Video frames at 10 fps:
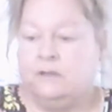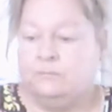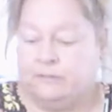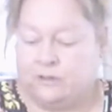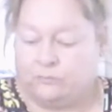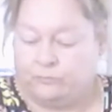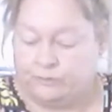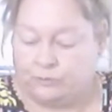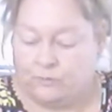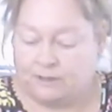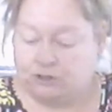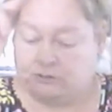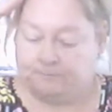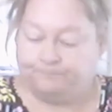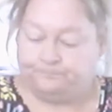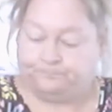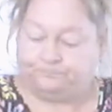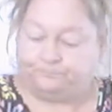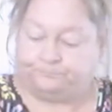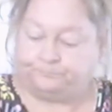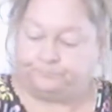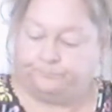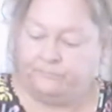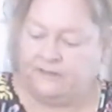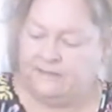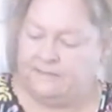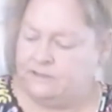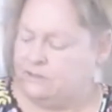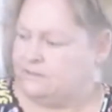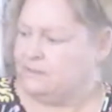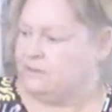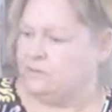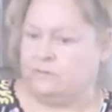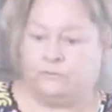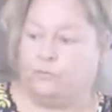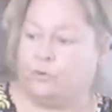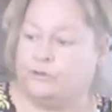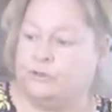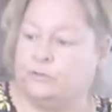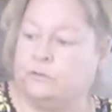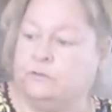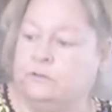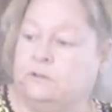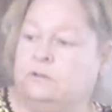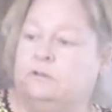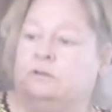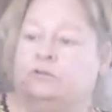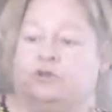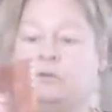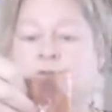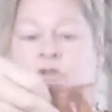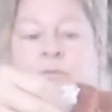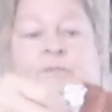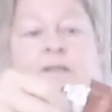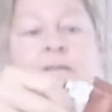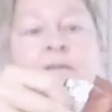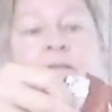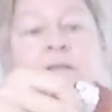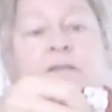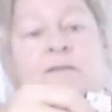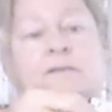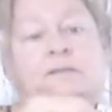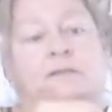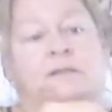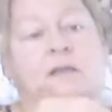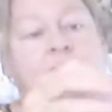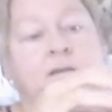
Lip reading: be careful when you're watching. And then it's, of course, your chocolate chips, and this is